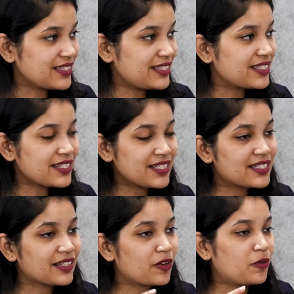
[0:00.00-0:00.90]
This is
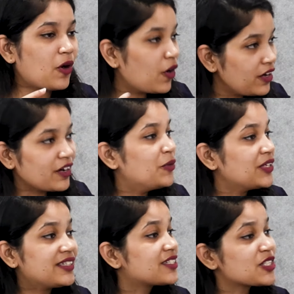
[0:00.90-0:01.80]
all rounded.
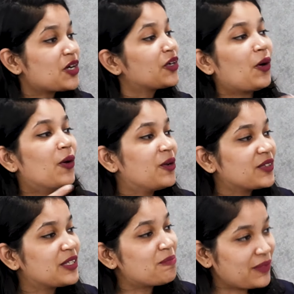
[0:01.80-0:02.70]
This is not all over
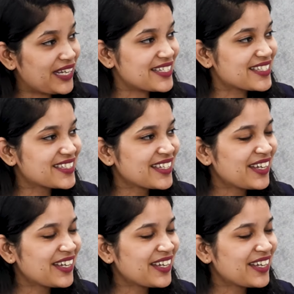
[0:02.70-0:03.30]
the place.